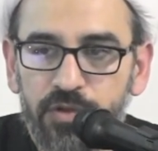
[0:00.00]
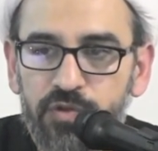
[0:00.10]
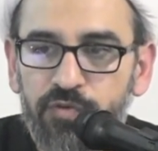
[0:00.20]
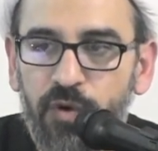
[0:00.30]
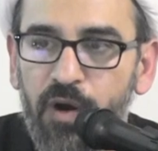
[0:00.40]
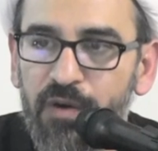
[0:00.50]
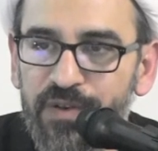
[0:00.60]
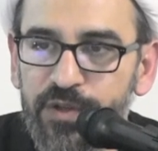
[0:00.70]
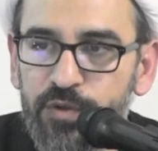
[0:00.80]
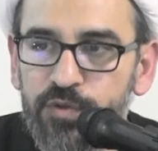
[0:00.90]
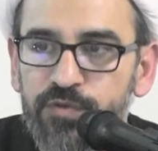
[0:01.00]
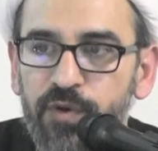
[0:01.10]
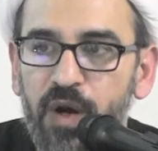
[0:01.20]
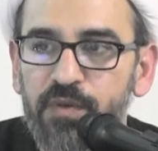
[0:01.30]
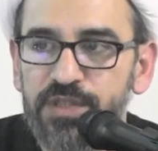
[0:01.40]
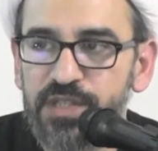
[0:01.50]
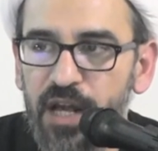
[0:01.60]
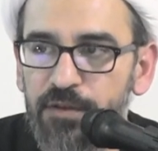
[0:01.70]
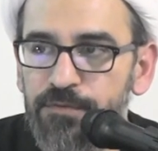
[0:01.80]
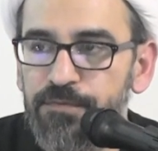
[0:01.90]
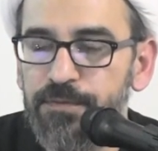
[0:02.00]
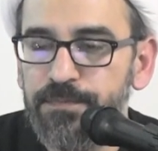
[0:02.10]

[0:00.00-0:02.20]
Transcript: so for our youth for ourselves